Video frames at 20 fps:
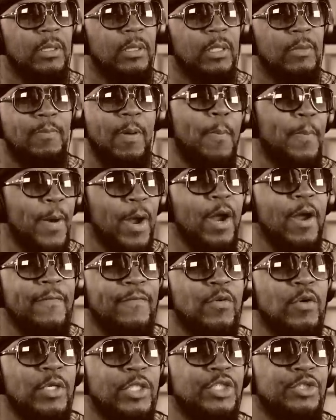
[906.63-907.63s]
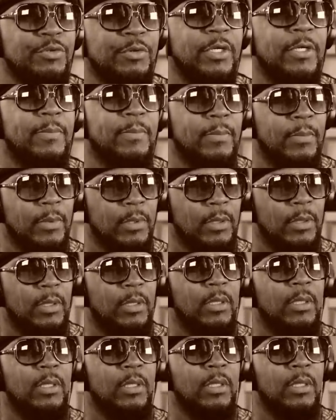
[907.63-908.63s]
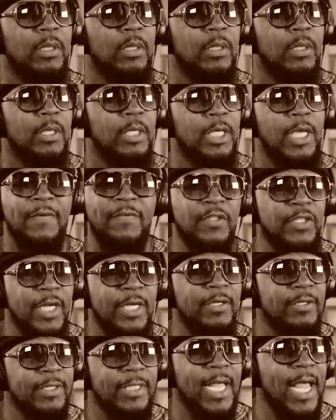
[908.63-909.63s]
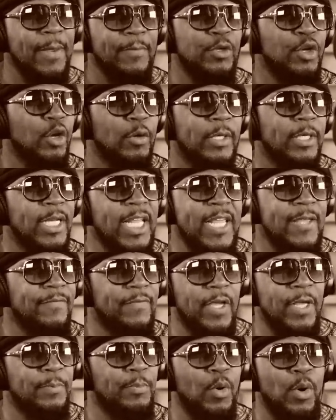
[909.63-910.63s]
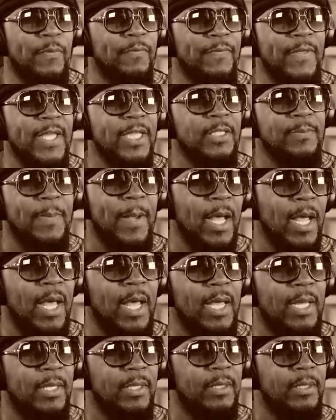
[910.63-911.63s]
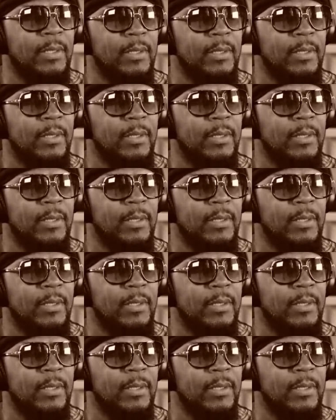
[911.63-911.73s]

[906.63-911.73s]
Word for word: Preparing for a trip. If you take your time, you don't leave important things behind.